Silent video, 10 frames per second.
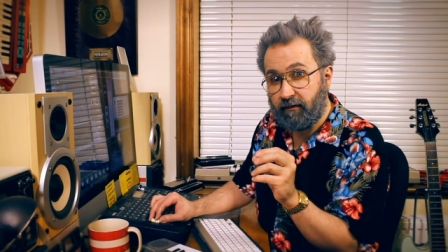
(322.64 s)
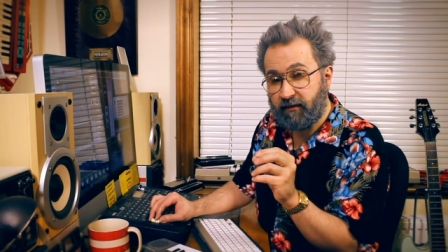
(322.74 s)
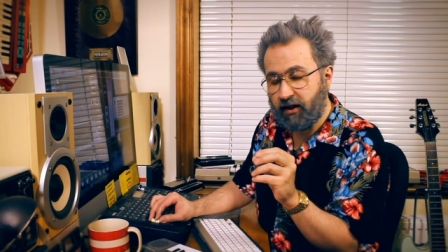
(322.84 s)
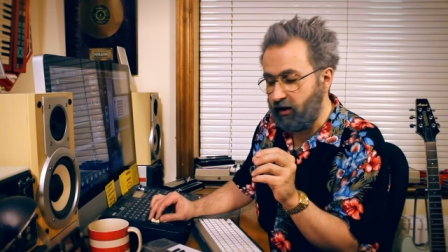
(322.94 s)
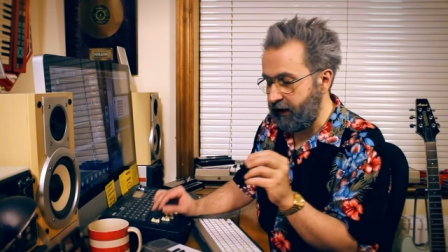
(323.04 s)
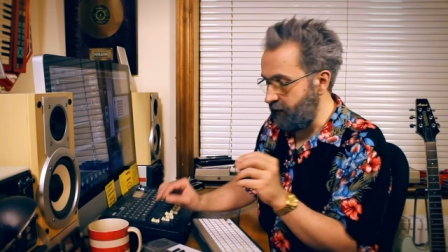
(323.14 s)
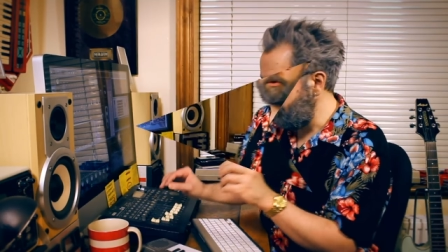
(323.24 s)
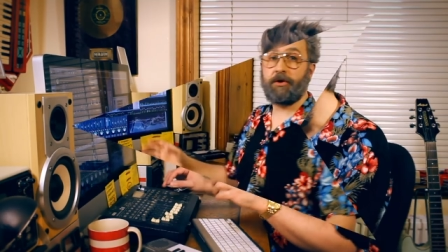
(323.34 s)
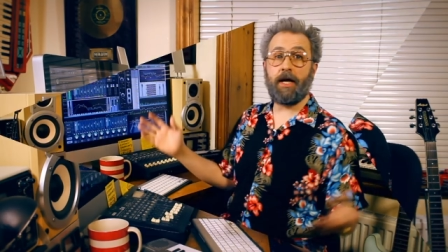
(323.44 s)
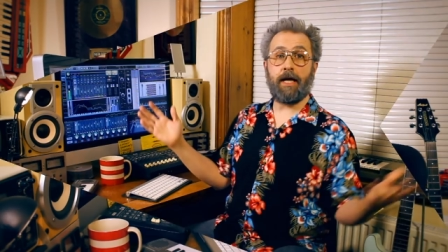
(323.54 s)
Start again.
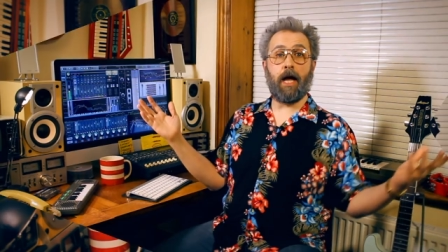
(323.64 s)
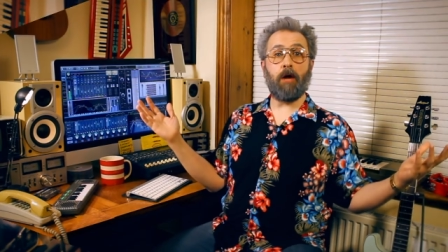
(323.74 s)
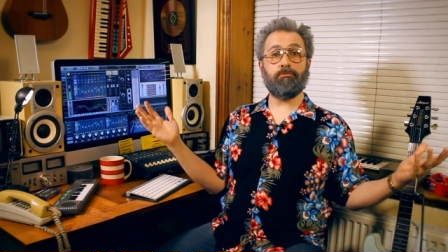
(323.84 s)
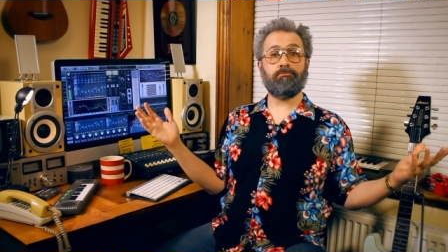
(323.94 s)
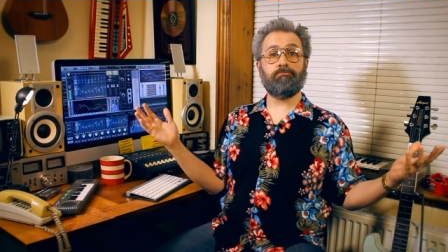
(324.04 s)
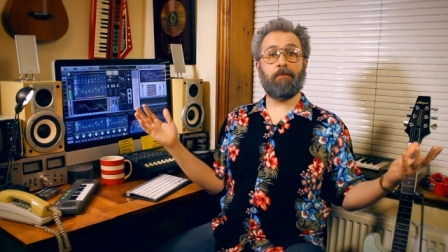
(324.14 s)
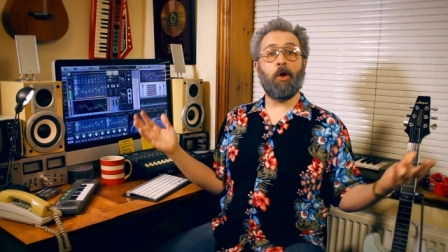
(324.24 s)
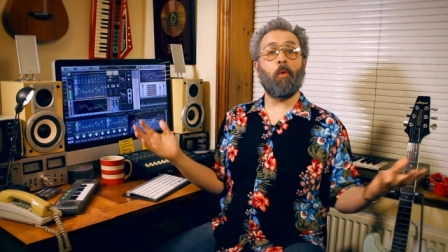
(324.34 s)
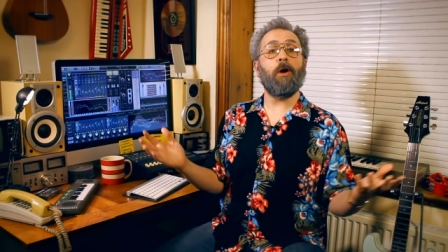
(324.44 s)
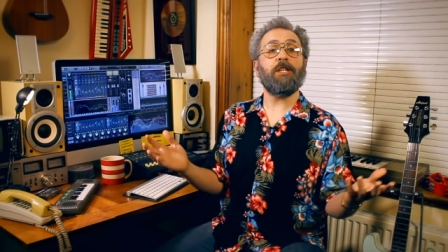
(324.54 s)
So there you go.
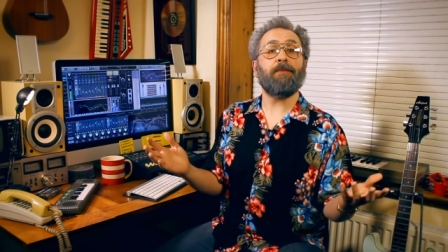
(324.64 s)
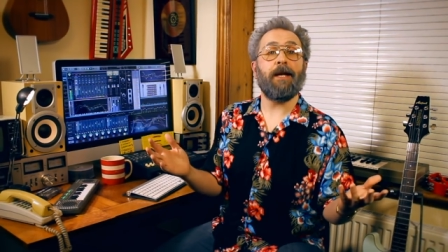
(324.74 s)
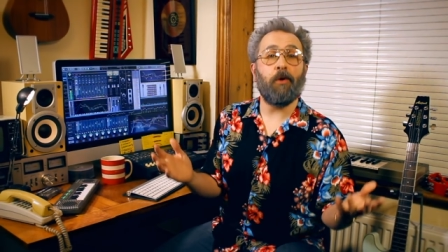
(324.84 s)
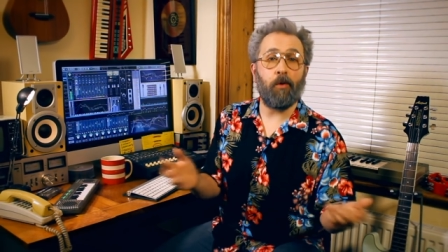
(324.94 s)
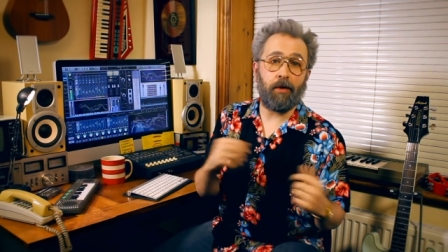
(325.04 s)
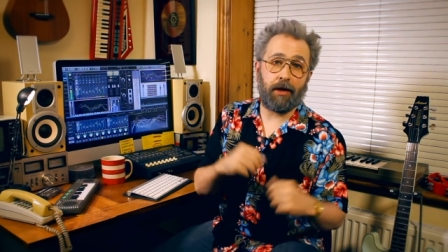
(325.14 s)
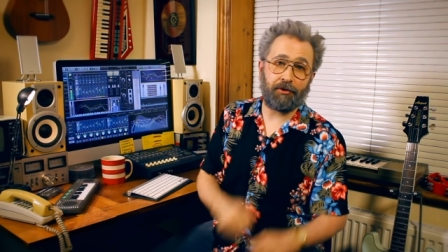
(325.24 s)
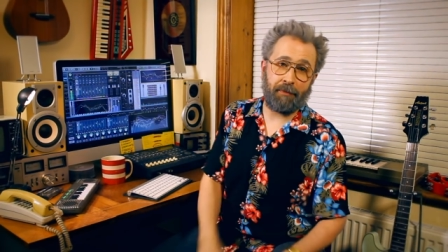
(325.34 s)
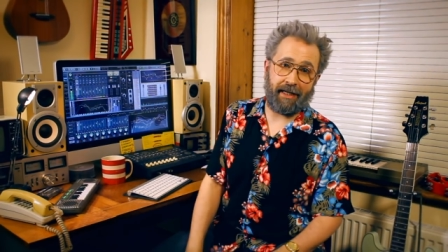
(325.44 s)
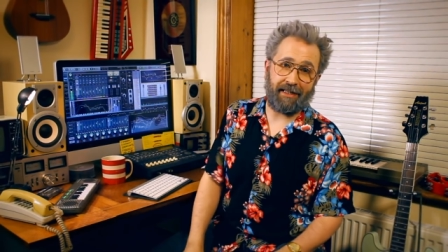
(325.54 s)
Why spend all
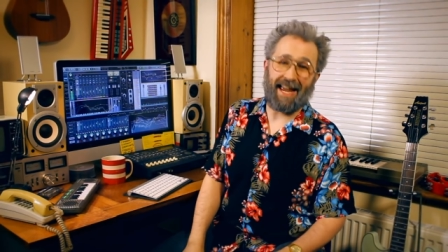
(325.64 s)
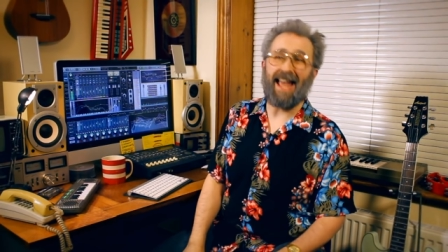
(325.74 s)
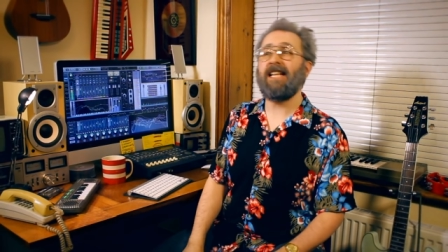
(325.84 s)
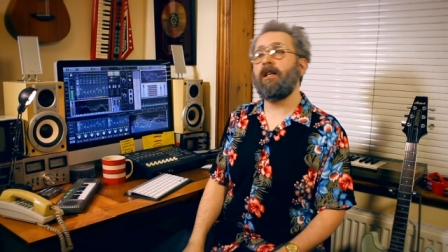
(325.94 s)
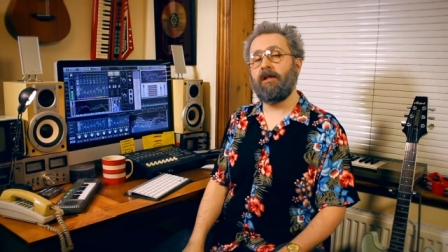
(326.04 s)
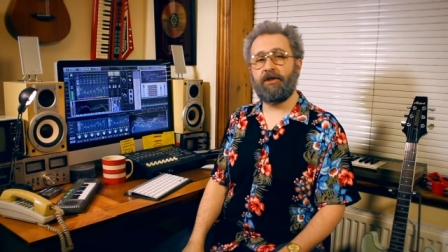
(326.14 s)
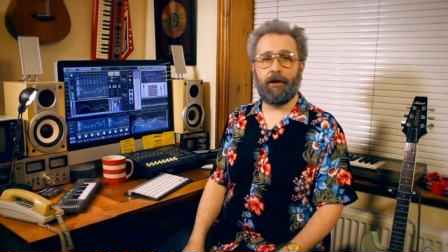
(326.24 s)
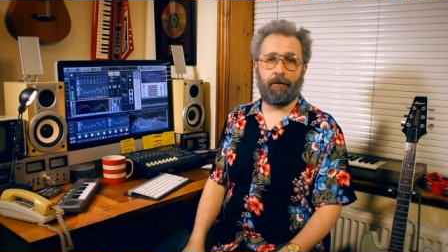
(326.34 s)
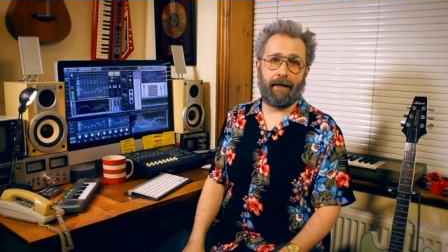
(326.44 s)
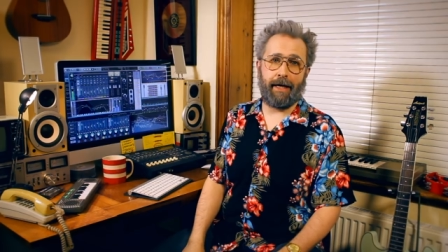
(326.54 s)
those minutes agonising
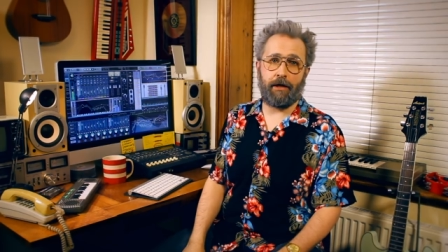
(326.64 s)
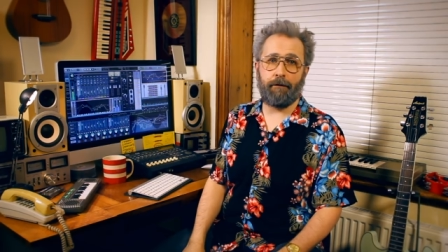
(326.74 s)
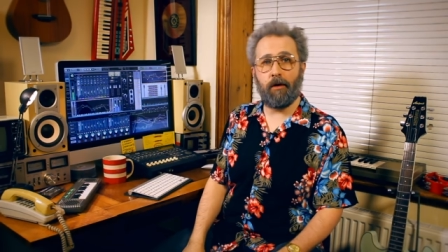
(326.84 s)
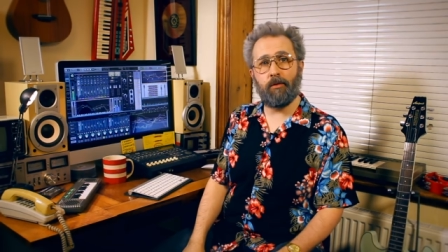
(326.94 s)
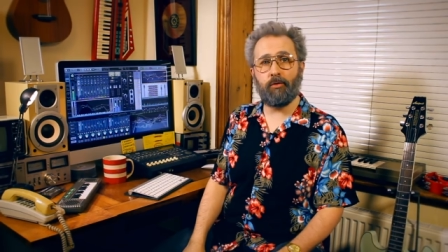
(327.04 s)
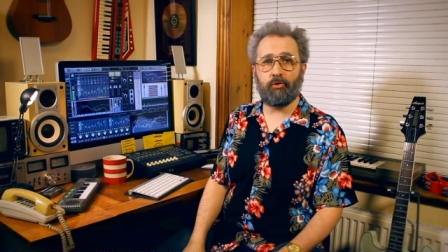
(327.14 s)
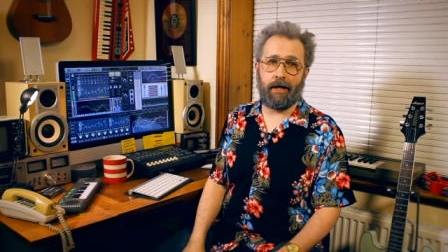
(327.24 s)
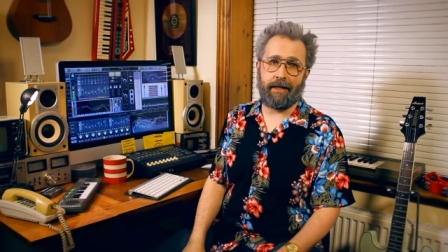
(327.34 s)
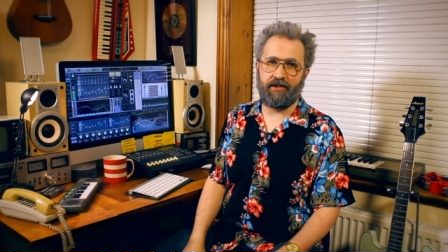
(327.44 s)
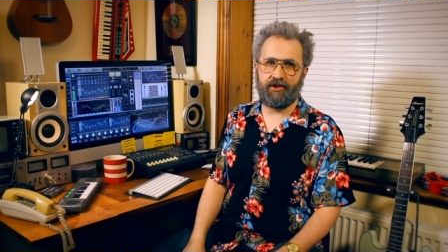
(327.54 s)
over getting your vocal
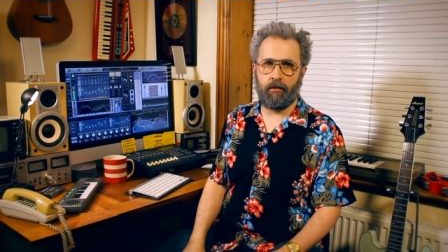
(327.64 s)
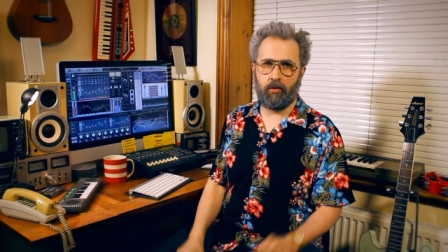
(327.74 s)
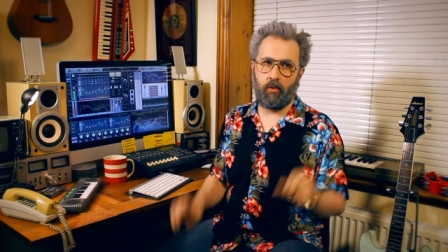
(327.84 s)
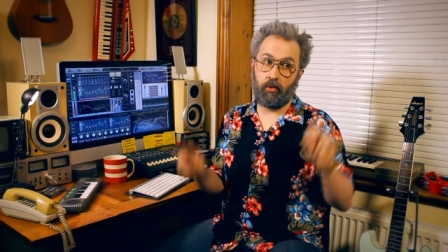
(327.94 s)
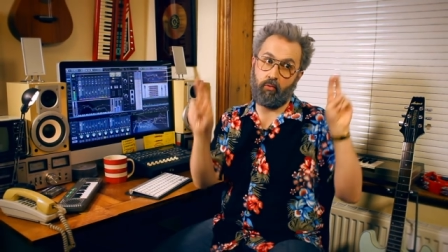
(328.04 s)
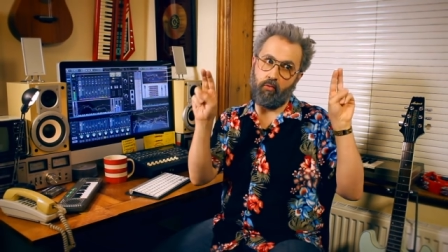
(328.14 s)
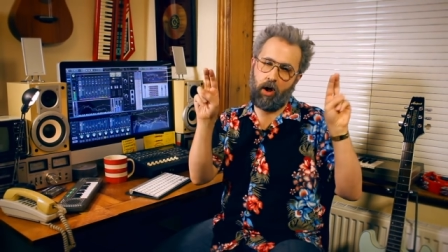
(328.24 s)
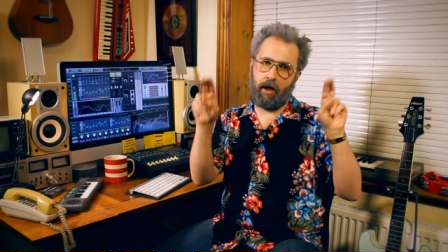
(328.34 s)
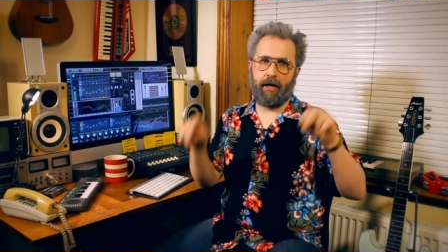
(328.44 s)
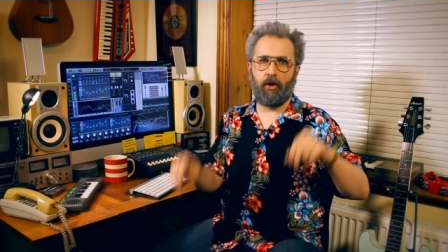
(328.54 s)
tracking so-called
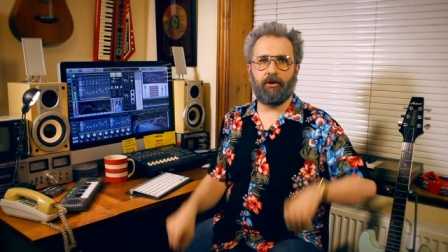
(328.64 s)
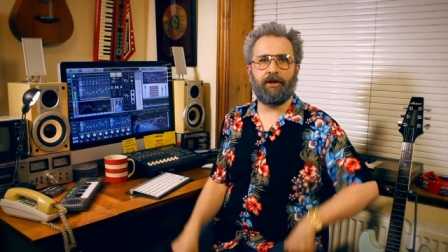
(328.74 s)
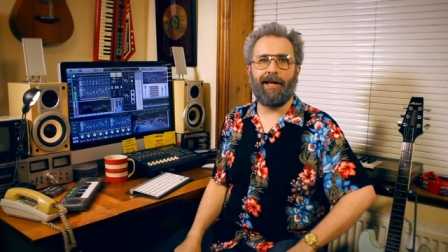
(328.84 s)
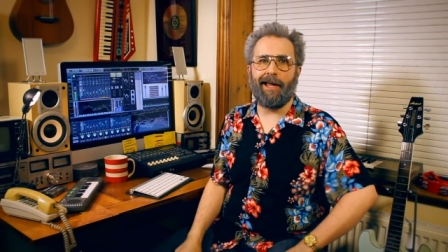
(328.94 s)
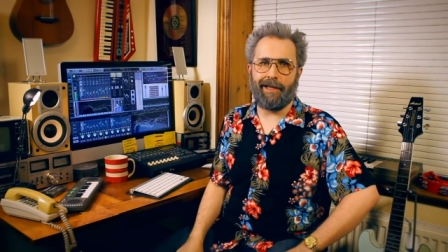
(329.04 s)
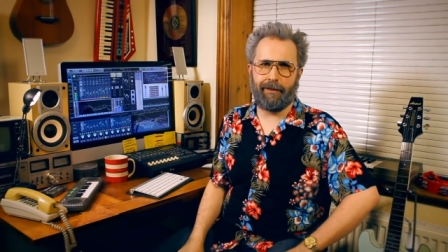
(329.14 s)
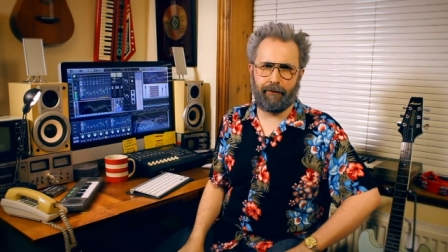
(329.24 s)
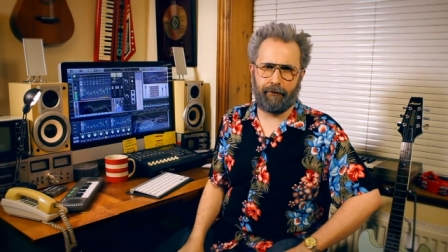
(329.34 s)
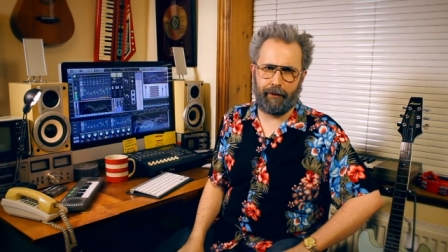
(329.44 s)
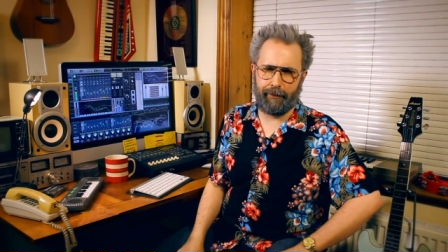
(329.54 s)
right on the day,
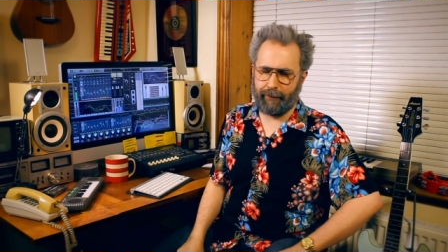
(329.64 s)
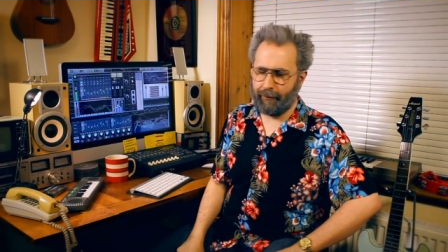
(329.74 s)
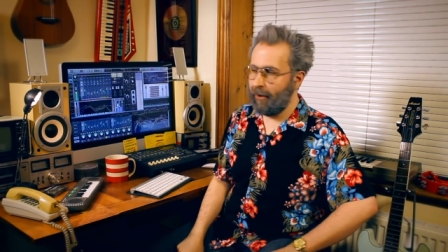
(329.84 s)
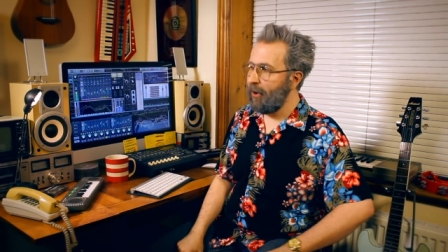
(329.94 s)
Grandad,